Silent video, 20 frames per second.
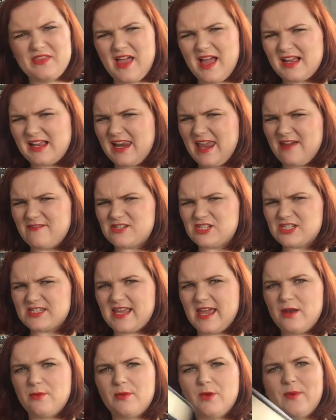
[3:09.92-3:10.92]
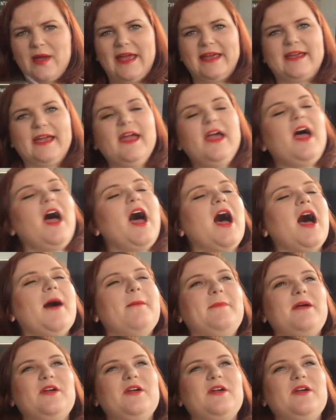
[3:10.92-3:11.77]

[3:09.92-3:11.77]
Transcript: that, glare is just getting on my wig. Um,